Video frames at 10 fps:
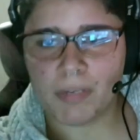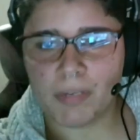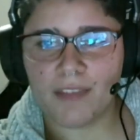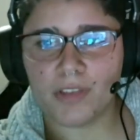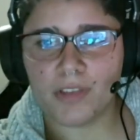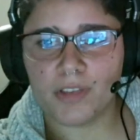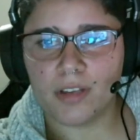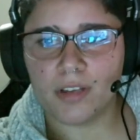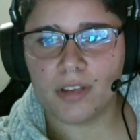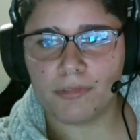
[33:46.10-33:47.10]
if you have a
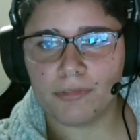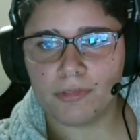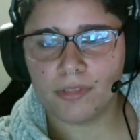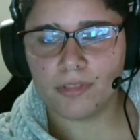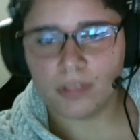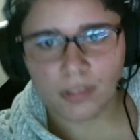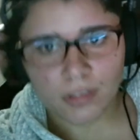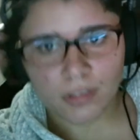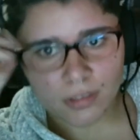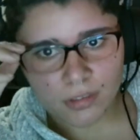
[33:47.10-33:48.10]
name like You're Only
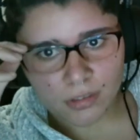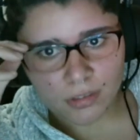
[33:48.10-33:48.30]
God.